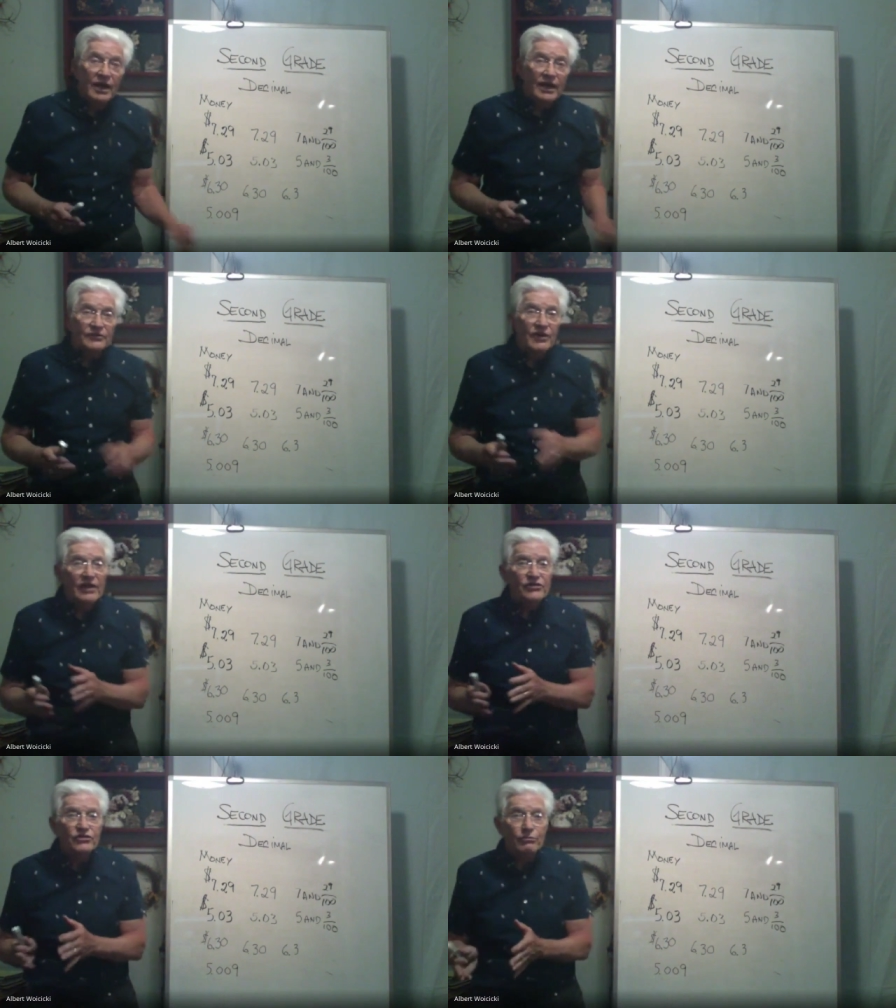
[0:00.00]
It's a
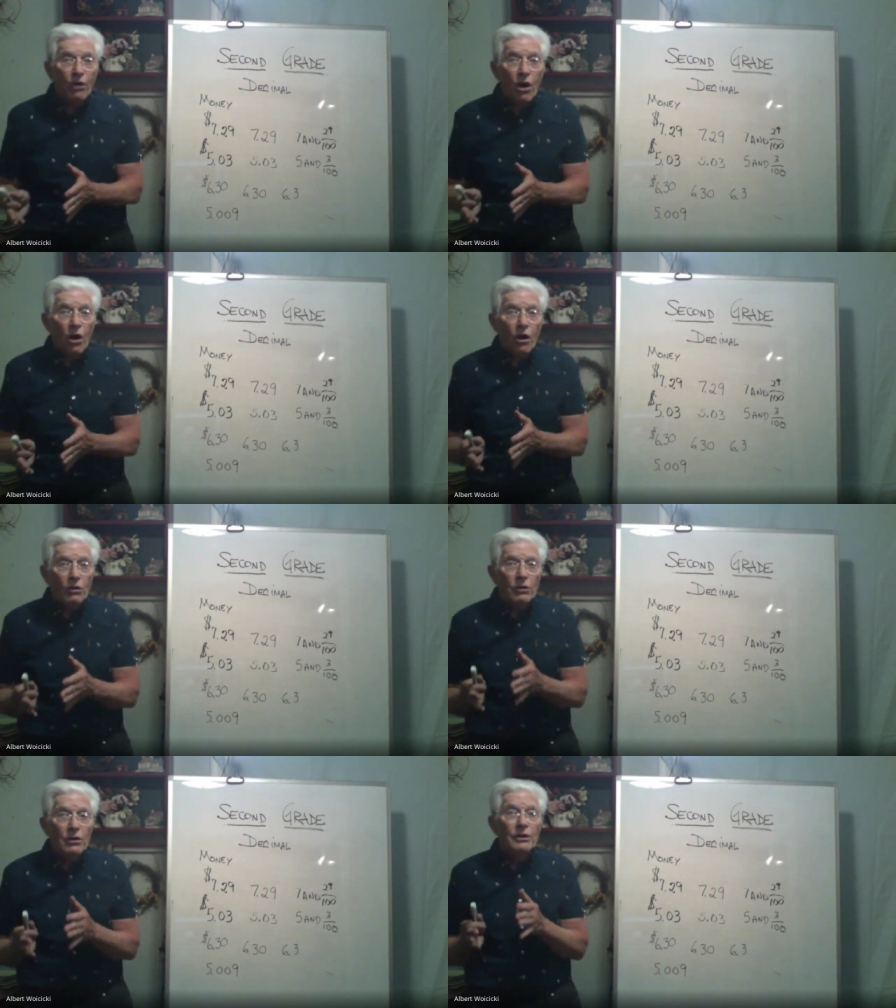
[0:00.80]

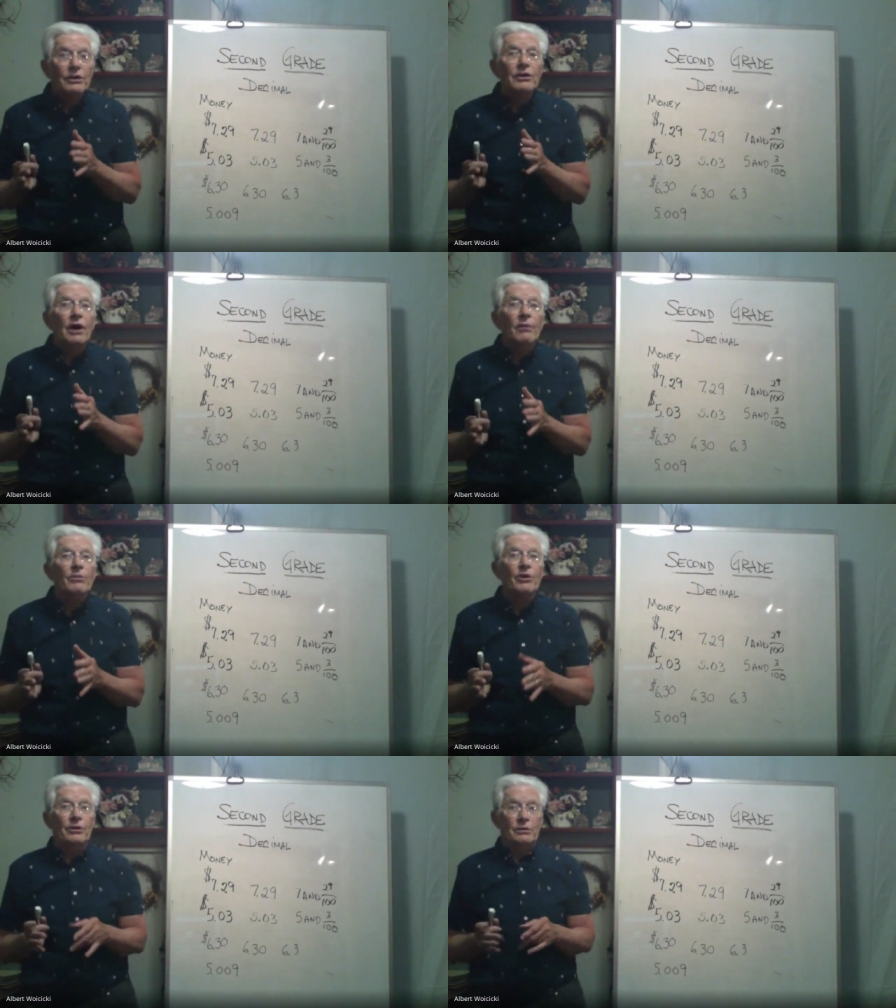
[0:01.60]
small number.